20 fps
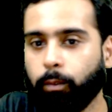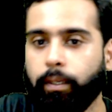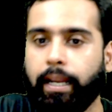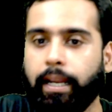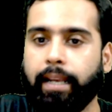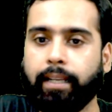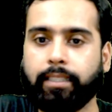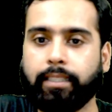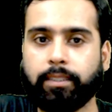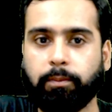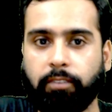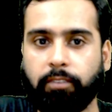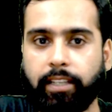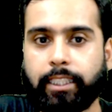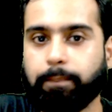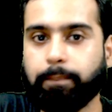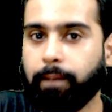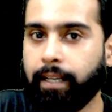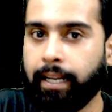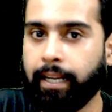lakh
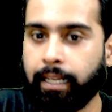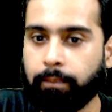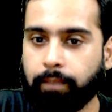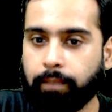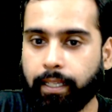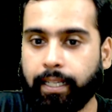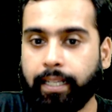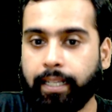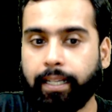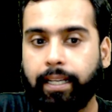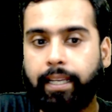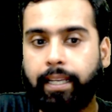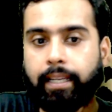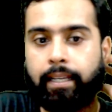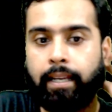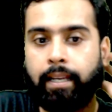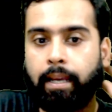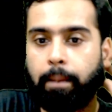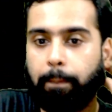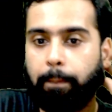fees per annum currently.